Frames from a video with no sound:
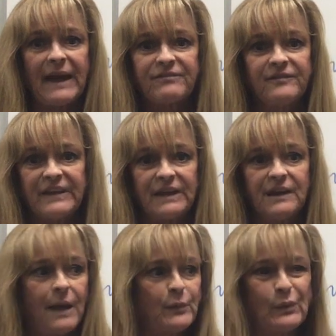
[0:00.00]
back from
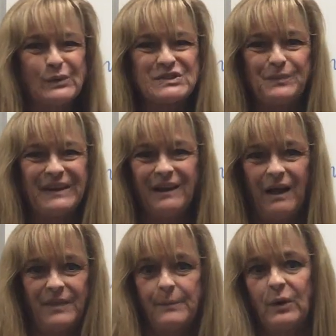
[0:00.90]
Vietnam and we were spitting
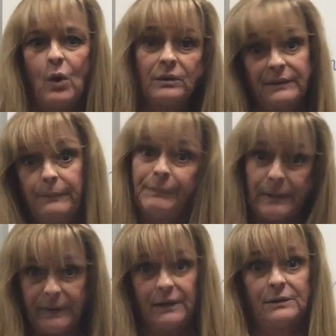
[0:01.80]
on them and calling them
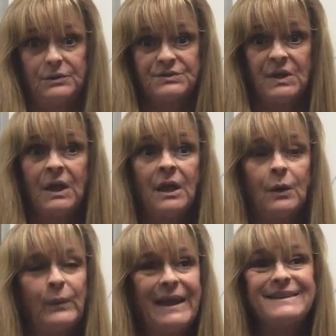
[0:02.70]
baby killers.
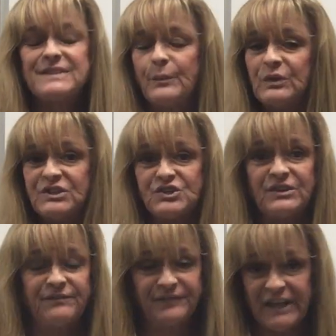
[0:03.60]
We had
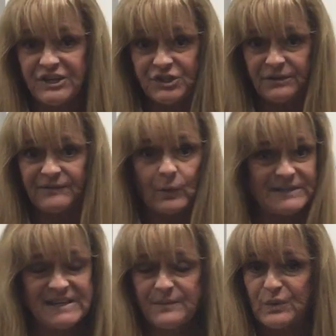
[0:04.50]
double-digit inflation,
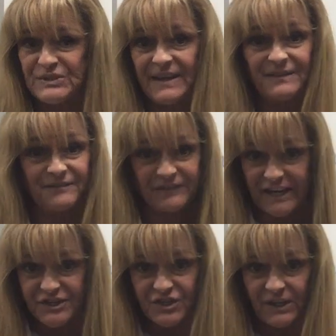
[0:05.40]
14%
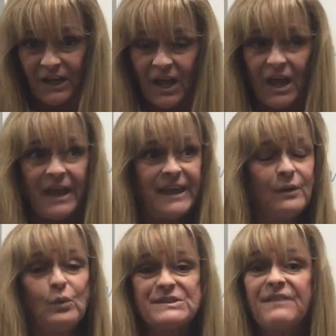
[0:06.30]
inflation.
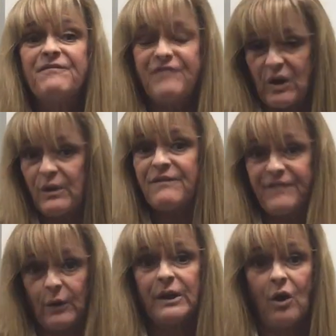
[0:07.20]
It was a
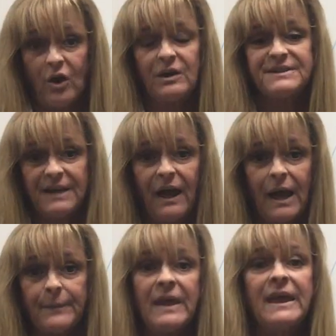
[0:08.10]
very hard
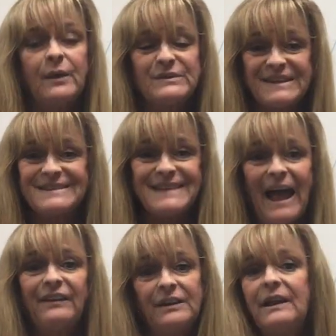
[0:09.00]
time. It was
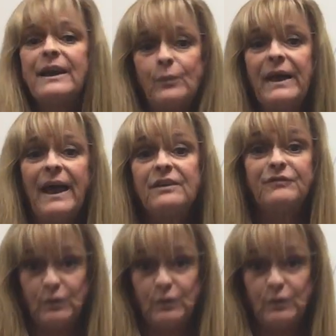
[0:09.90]
exactly like we had a